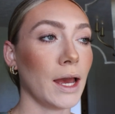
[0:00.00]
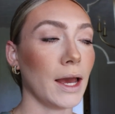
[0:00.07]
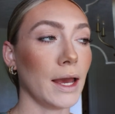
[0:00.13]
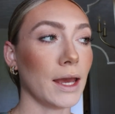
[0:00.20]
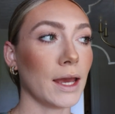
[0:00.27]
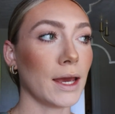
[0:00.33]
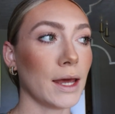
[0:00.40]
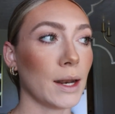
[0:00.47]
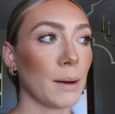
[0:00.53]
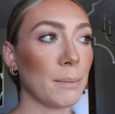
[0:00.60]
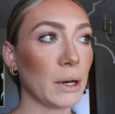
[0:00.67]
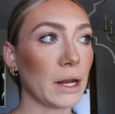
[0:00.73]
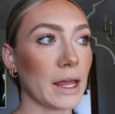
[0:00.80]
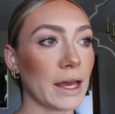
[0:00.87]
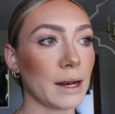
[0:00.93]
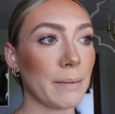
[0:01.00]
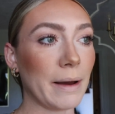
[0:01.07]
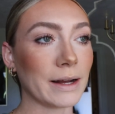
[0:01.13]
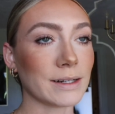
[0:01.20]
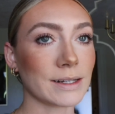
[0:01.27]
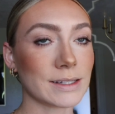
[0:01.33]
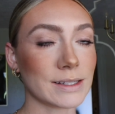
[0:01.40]
and putting it in a
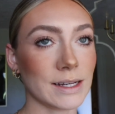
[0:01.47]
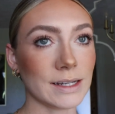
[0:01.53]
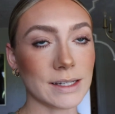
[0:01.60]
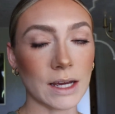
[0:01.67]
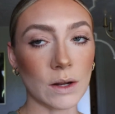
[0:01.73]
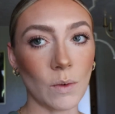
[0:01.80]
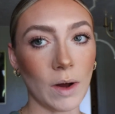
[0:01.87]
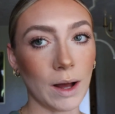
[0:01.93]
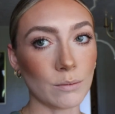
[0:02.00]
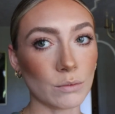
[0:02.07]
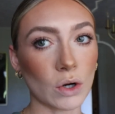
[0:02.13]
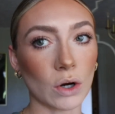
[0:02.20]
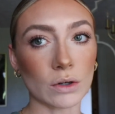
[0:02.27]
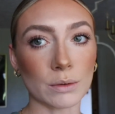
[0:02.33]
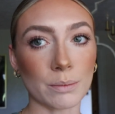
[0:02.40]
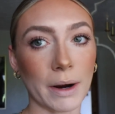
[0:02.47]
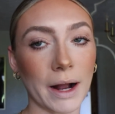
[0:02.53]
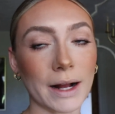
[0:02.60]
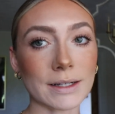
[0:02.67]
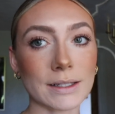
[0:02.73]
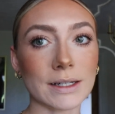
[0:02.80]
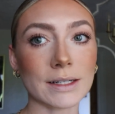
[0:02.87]
bag to season while I'm going to
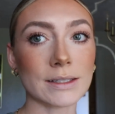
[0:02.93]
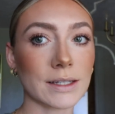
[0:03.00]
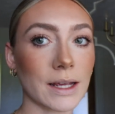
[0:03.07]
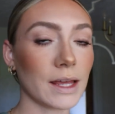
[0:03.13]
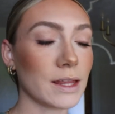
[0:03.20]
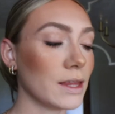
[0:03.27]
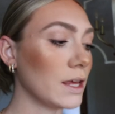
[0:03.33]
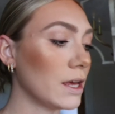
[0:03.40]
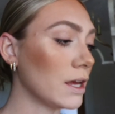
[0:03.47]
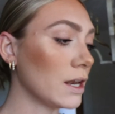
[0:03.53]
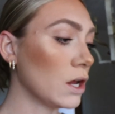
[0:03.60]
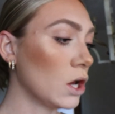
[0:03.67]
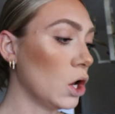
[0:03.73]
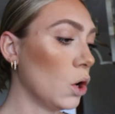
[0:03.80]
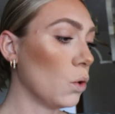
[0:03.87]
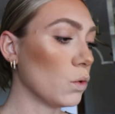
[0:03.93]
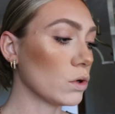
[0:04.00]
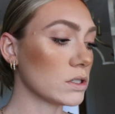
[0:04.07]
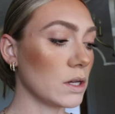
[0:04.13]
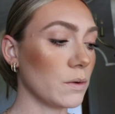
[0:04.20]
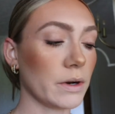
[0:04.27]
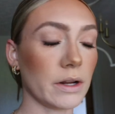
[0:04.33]
practice, and then we'll
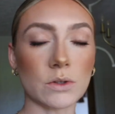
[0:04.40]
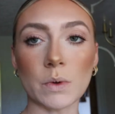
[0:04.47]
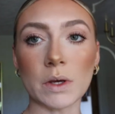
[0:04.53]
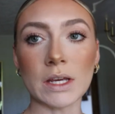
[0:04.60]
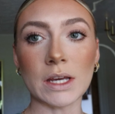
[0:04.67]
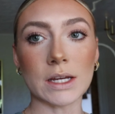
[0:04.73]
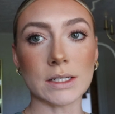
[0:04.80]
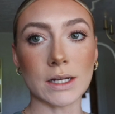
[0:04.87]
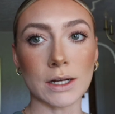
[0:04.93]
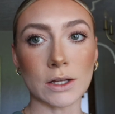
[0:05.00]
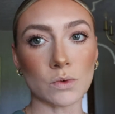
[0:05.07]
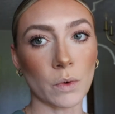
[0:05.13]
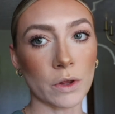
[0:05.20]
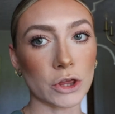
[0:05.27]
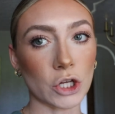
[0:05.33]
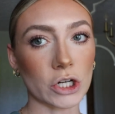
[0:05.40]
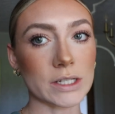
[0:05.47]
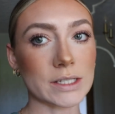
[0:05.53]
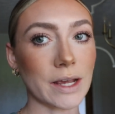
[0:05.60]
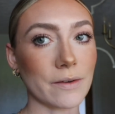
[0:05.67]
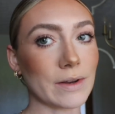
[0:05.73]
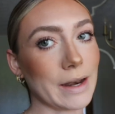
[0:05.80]
see what else we can get done. It's
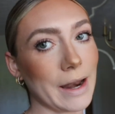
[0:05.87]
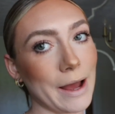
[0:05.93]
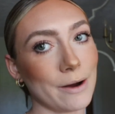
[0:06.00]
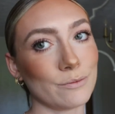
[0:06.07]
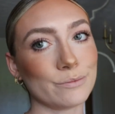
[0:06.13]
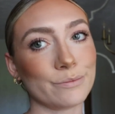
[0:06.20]
1:37 now.